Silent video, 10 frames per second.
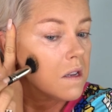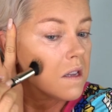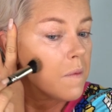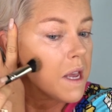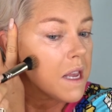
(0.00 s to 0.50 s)

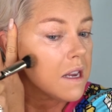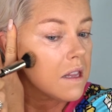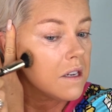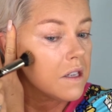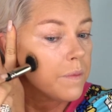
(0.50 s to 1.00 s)
So I'm
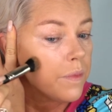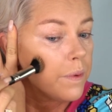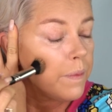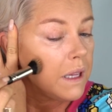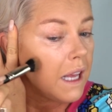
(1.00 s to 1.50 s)
basically just
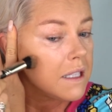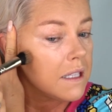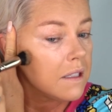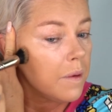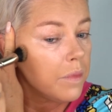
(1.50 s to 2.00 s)

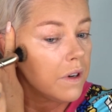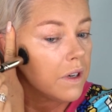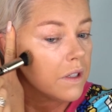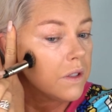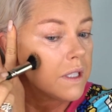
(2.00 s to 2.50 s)
placing that
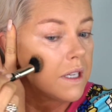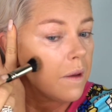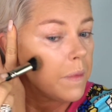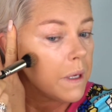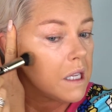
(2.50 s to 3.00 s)
product or
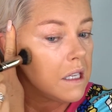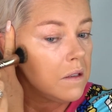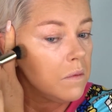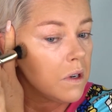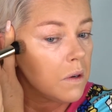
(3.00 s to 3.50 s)
stamping it
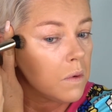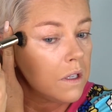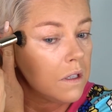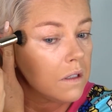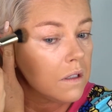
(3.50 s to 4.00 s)
in where I want it.